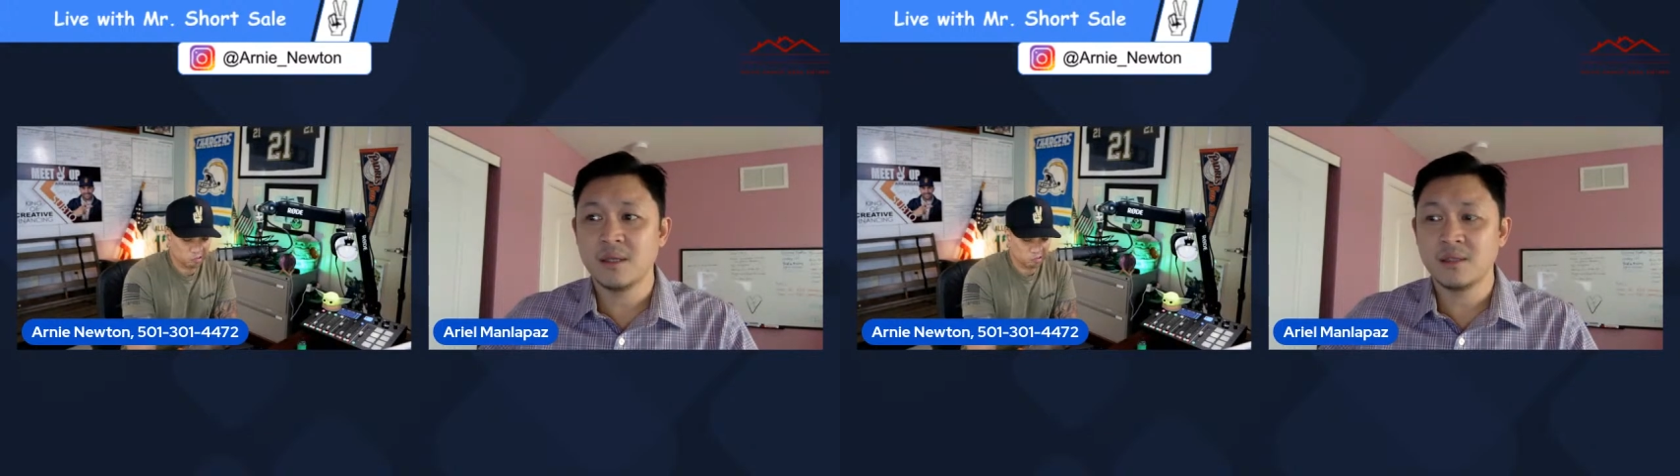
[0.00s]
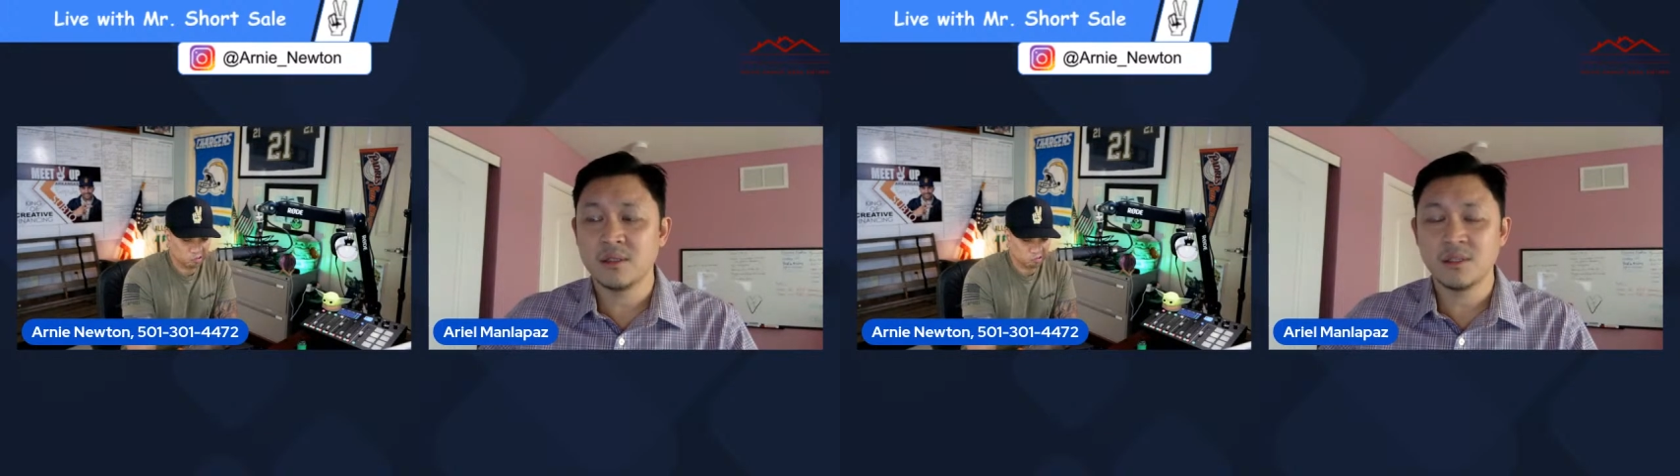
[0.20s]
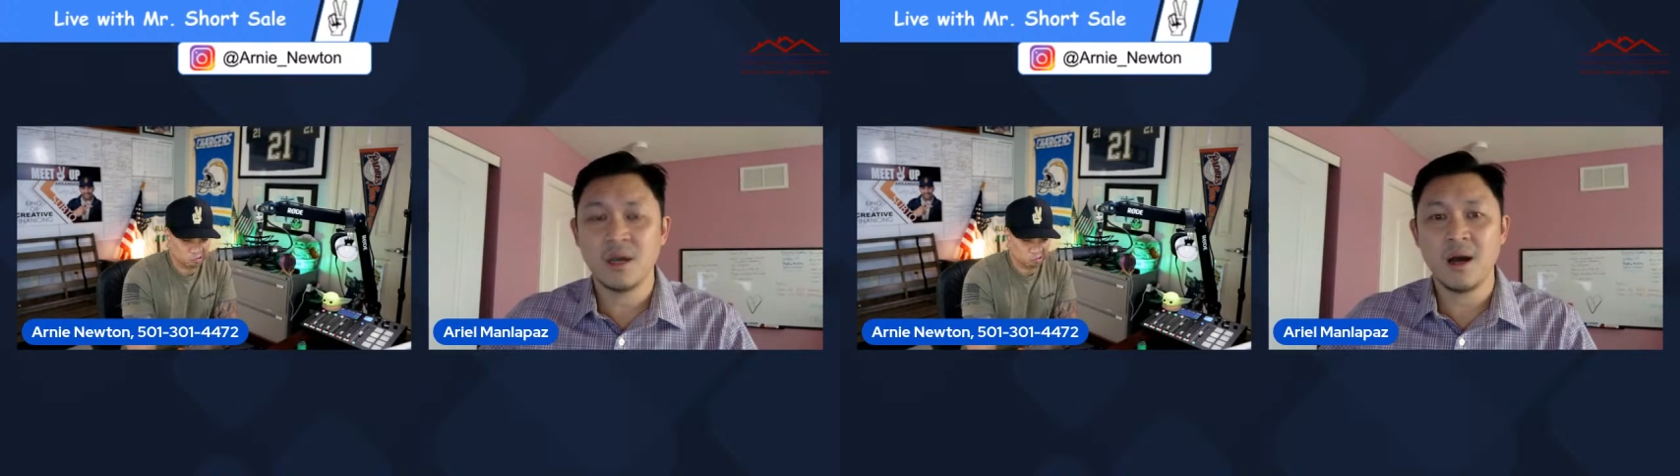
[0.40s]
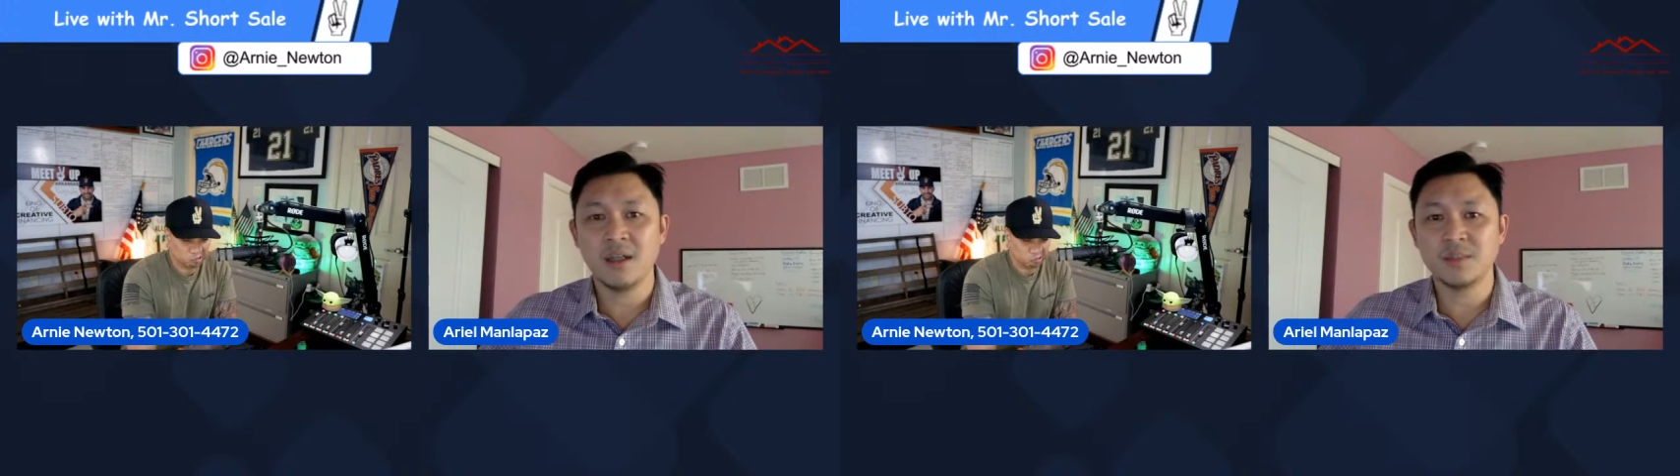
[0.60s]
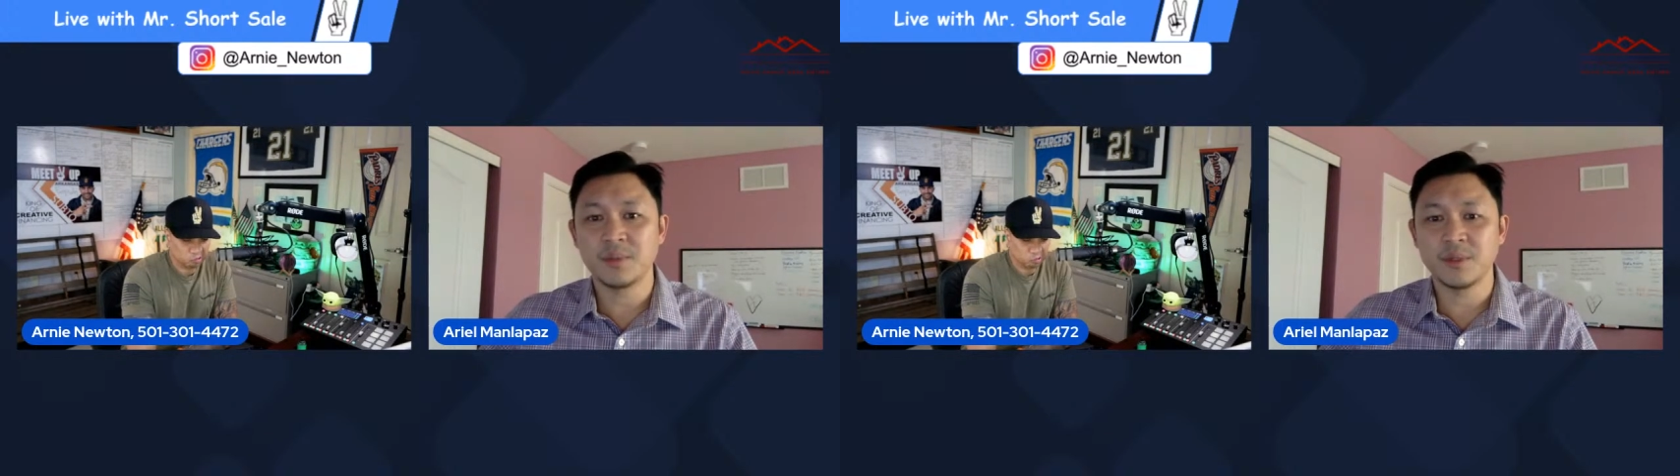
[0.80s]
there's a
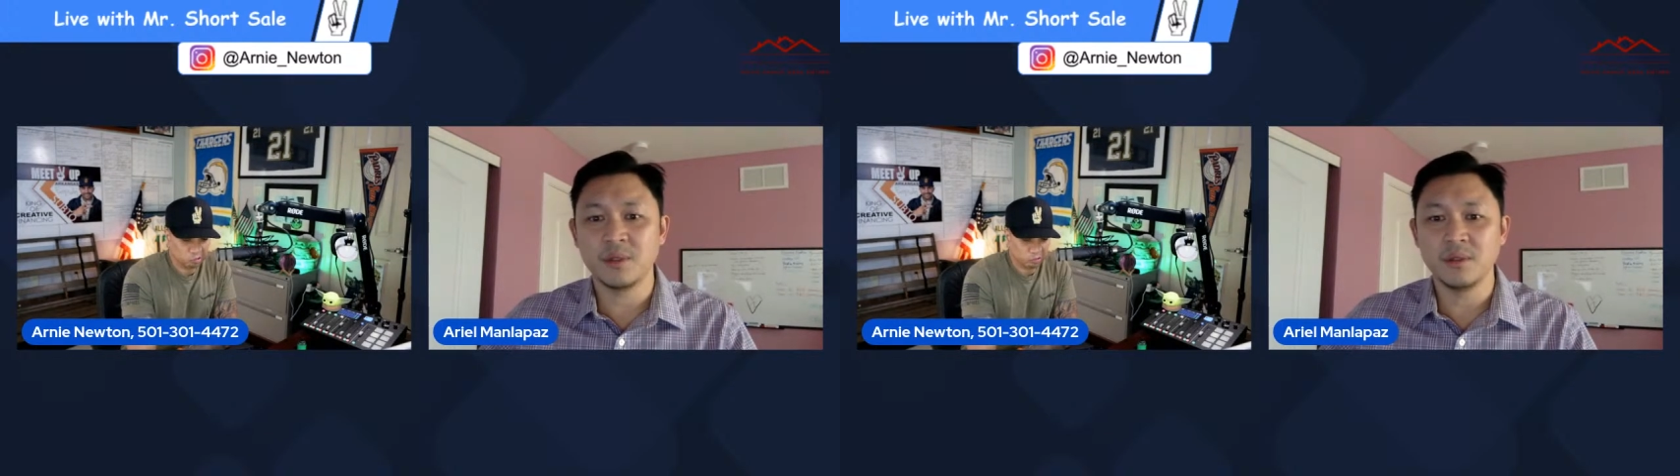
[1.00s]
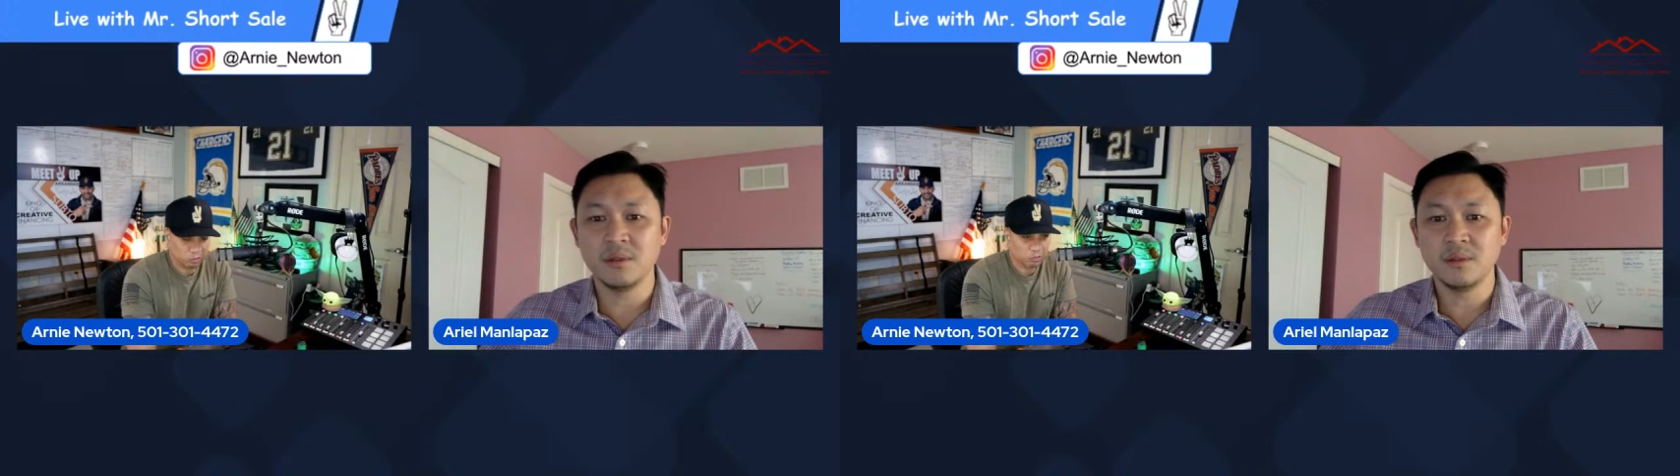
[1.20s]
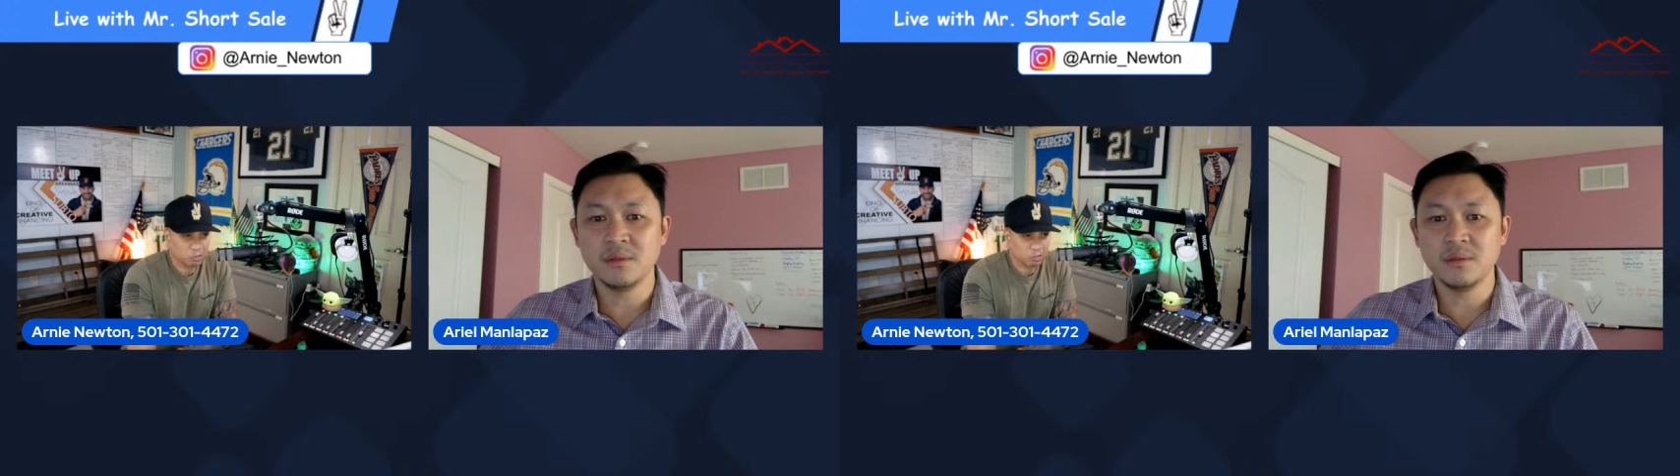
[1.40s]
hospital.